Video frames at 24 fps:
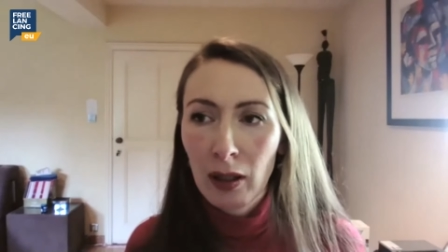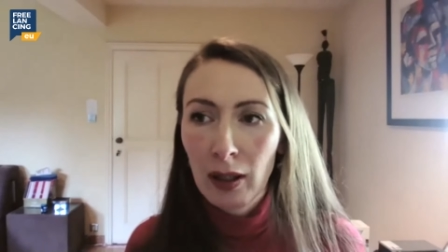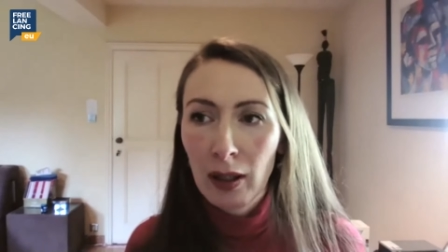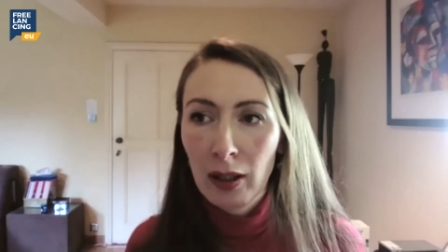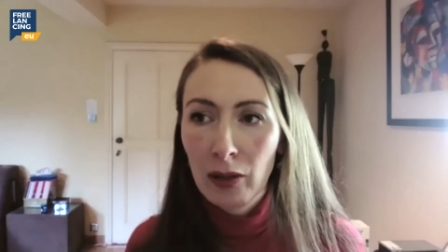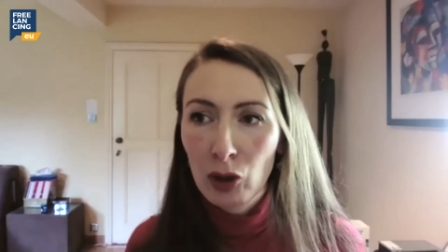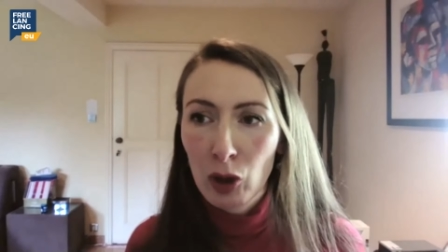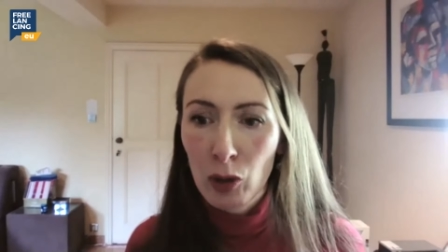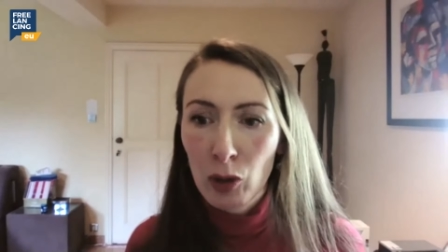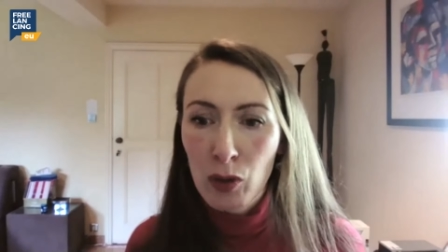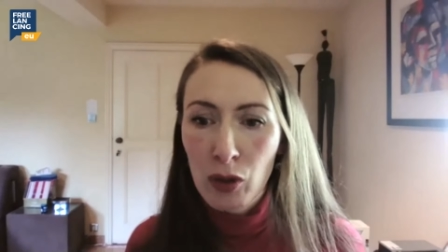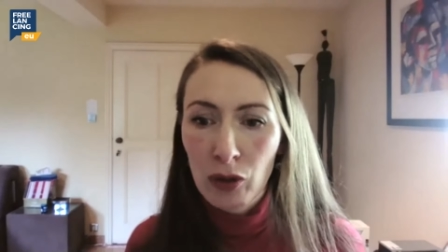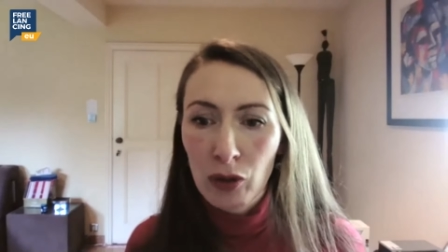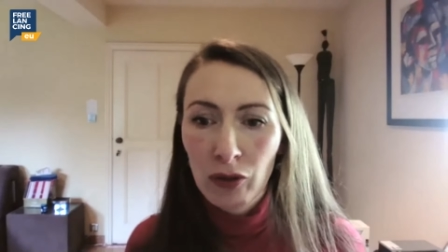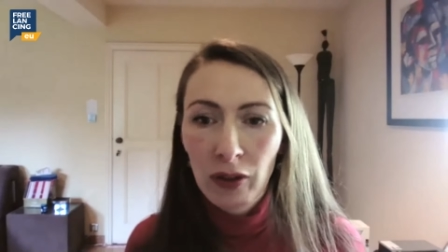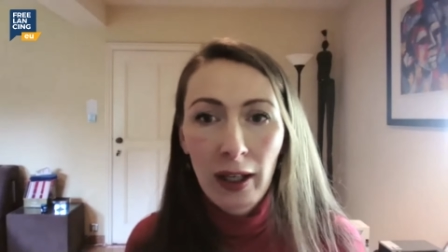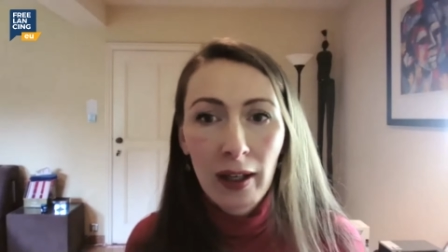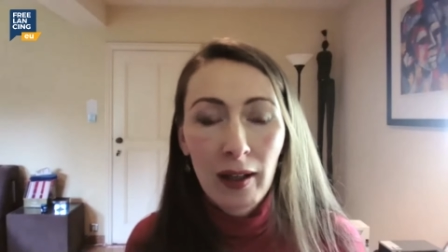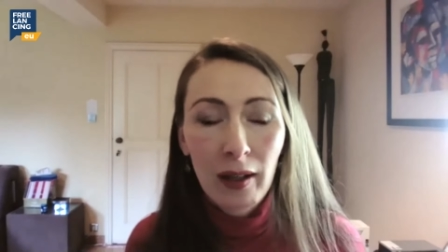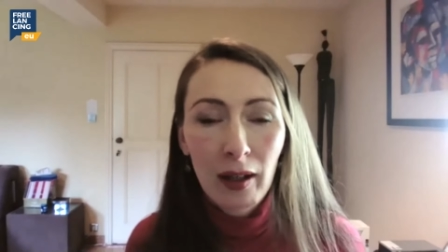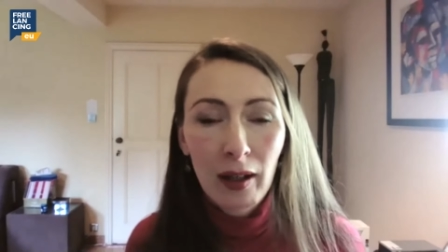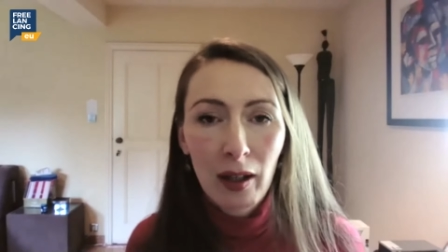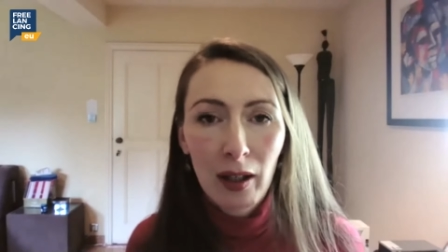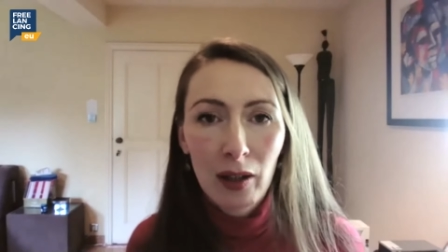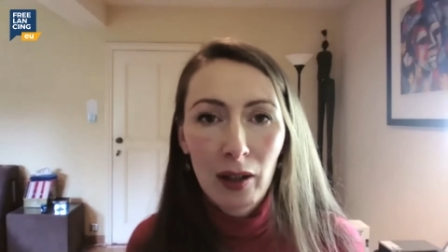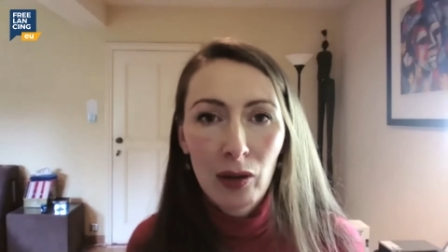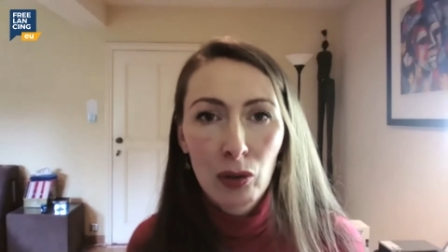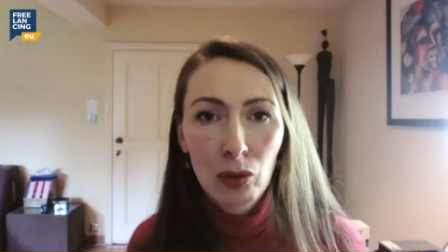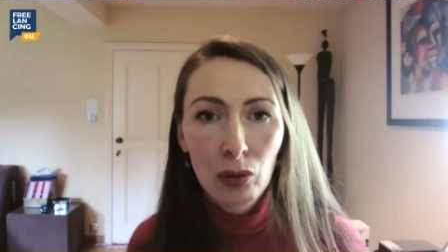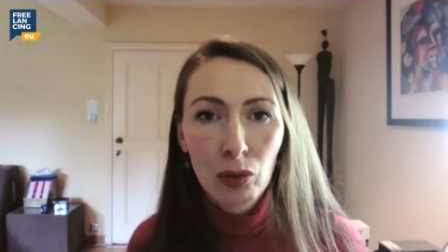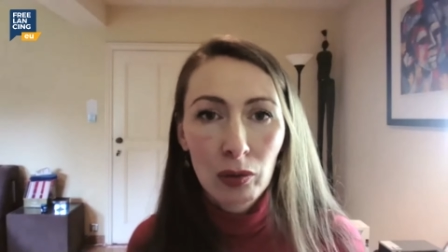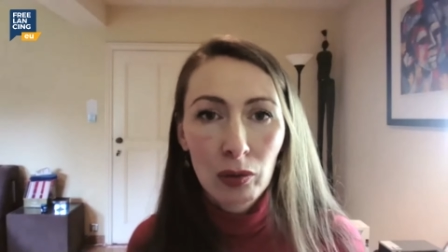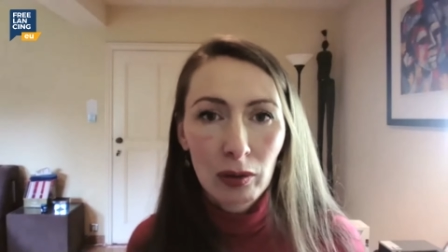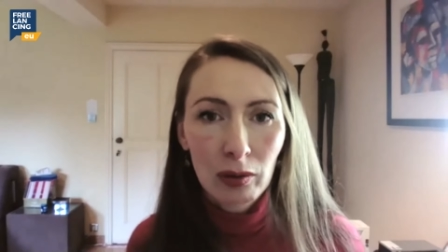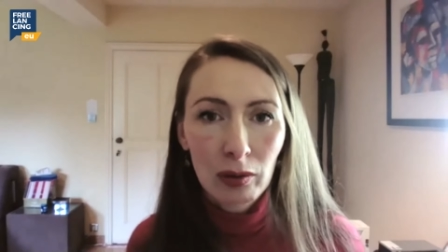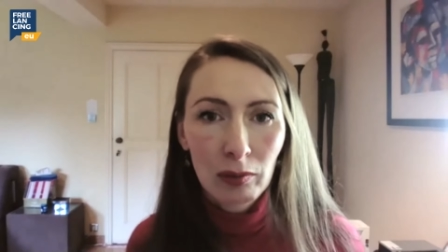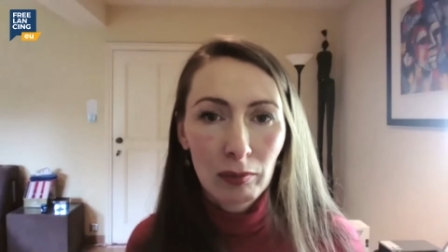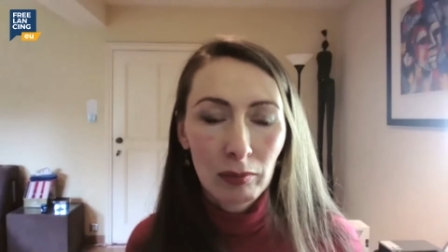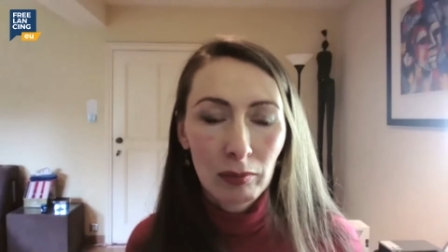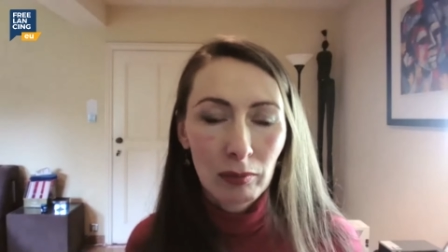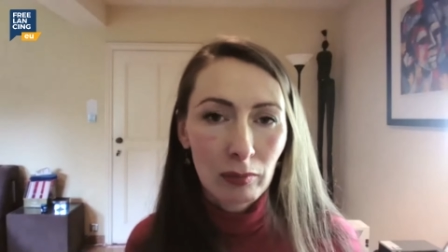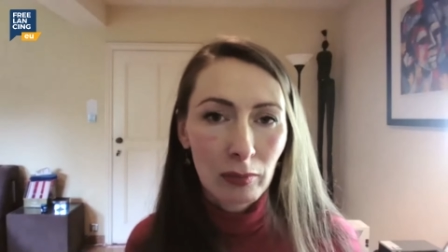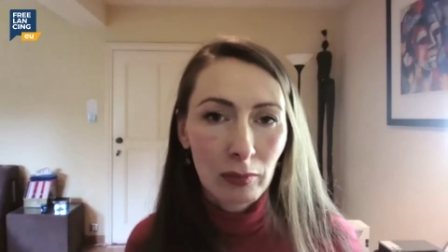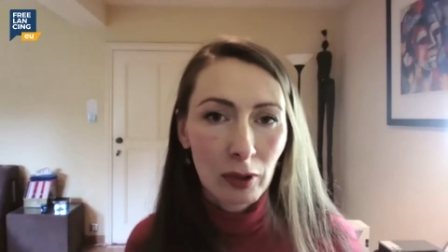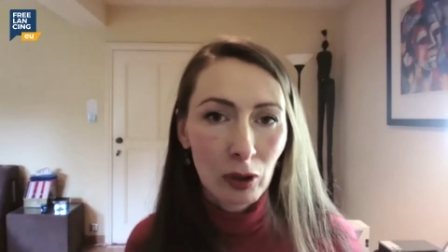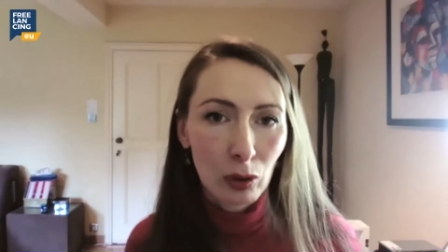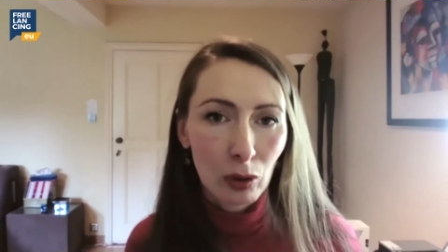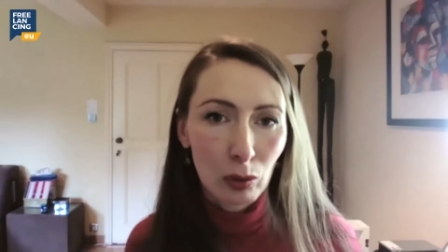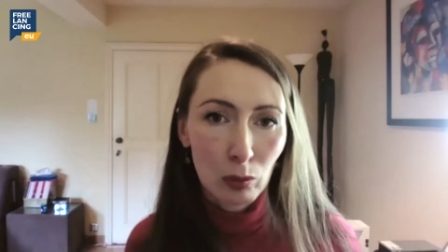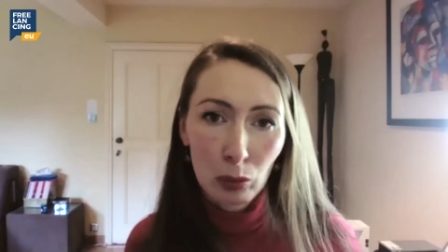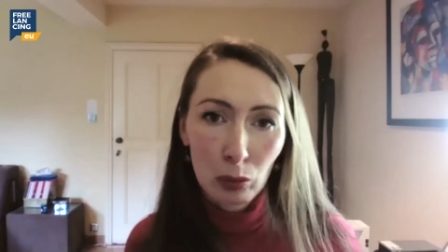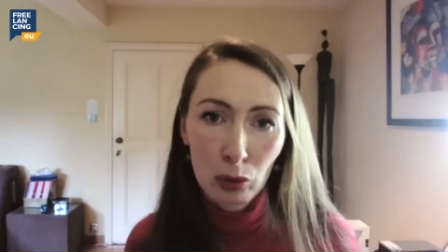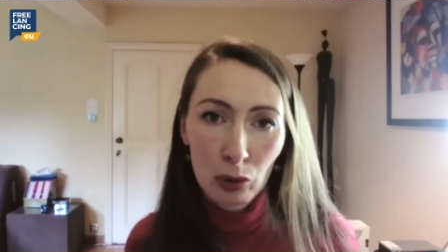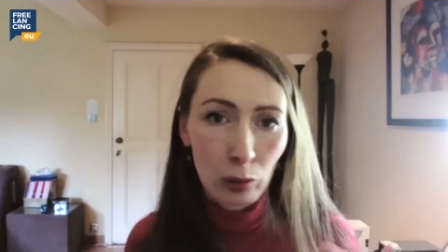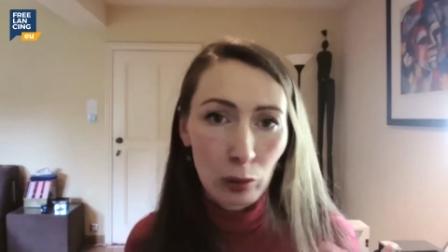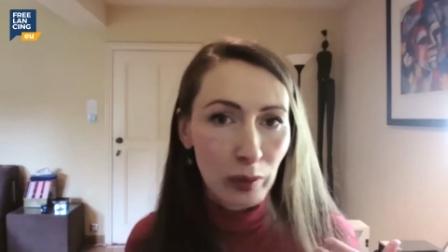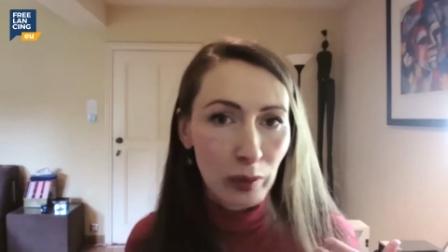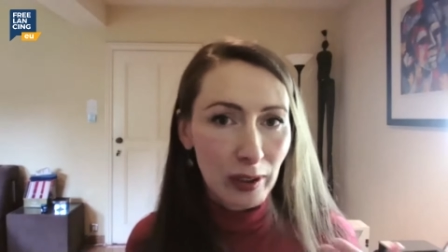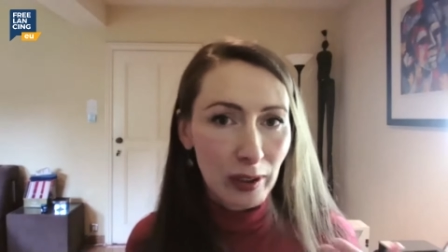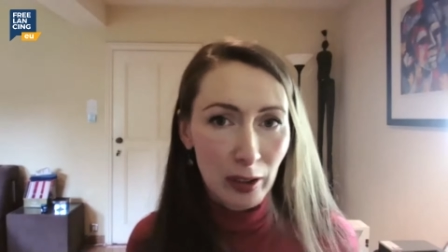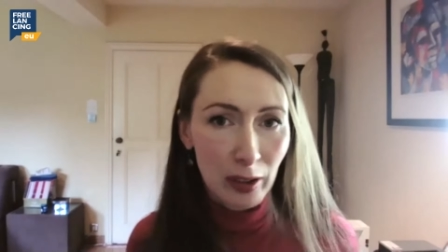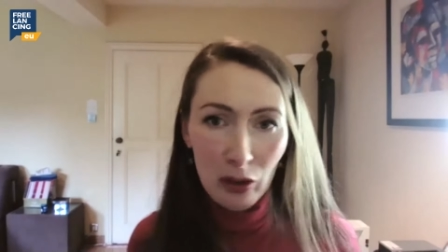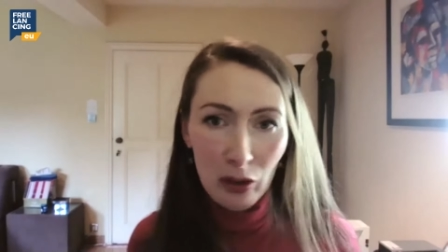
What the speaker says: in terms of, hey, are you would you be